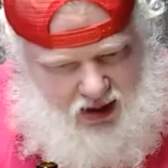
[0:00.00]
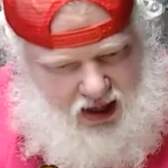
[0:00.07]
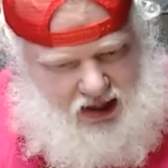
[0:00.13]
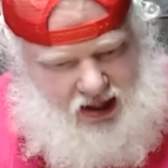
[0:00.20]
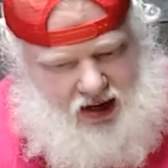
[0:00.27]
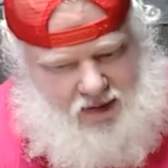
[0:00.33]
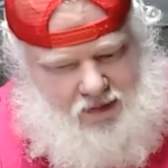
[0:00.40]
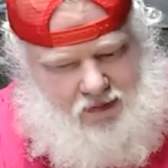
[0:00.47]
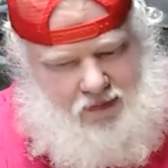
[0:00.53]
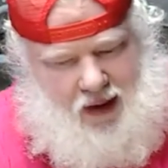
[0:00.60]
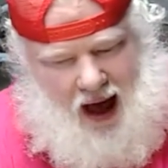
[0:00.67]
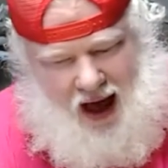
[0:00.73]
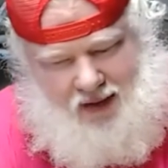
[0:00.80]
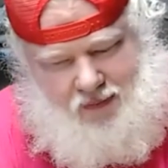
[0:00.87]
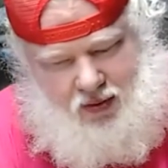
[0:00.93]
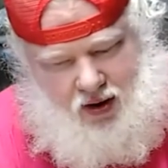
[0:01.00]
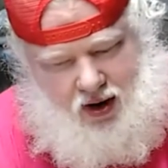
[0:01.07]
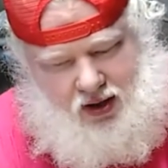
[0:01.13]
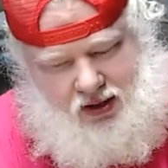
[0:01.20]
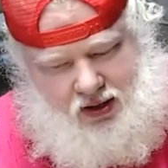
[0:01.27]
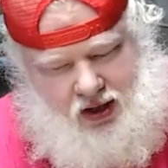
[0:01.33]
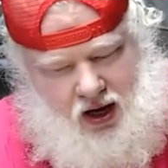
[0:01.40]
isn't a bad
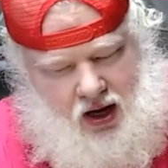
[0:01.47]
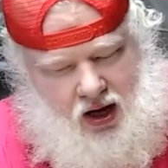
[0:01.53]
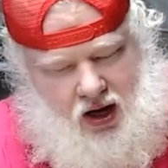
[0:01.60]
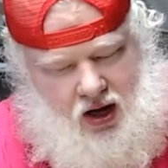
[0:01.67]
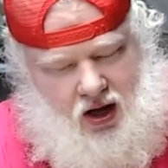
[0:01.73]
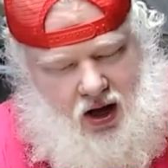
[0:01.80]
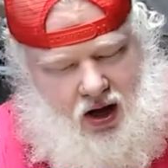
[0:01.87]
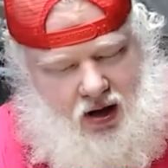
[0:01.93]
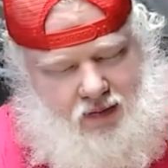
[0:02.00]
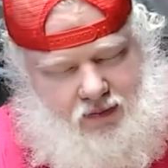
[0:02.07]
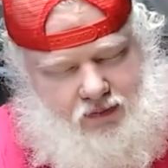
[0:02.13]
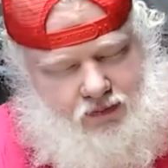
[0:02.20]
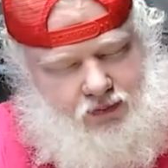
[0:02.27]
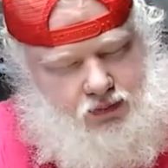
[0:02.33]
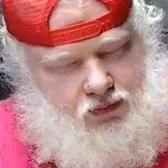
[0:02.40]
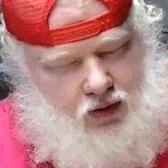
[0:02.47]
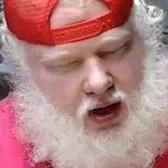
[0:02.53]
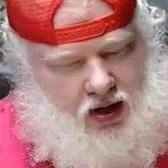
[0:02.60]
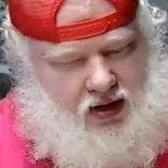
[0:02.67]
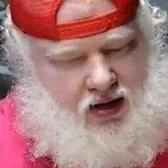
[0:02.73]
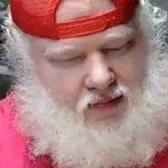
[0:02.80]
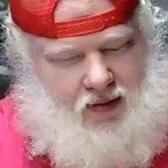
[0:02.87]
price. Um
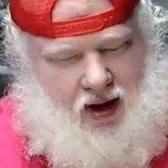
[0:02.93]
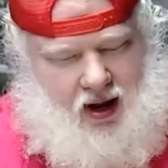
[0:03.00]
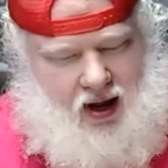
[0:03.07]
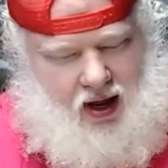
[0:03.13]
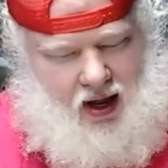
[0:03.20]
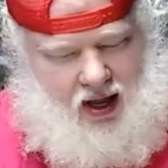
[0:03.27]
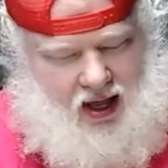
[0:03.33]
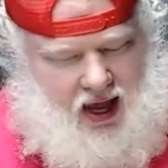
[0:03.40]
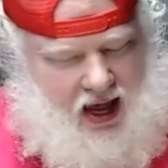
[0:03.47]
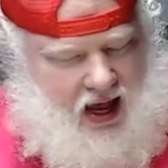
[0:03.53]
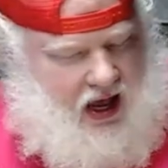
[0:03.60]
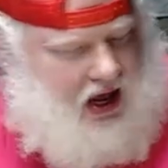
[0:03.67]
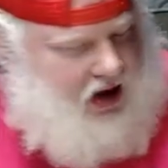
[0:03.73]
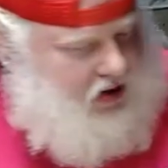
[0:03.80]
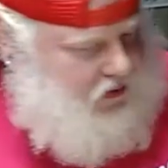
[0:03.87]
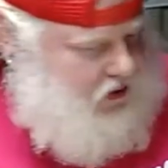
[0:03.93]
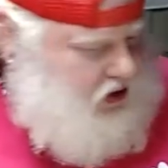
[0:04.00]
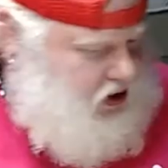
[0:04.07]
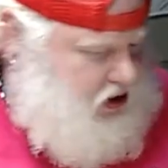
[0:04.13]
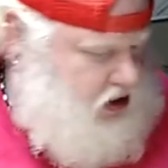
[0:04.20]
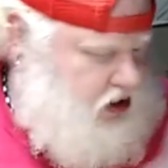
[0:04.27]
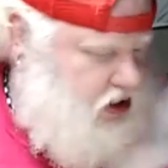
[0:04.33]
I did buy a can, which is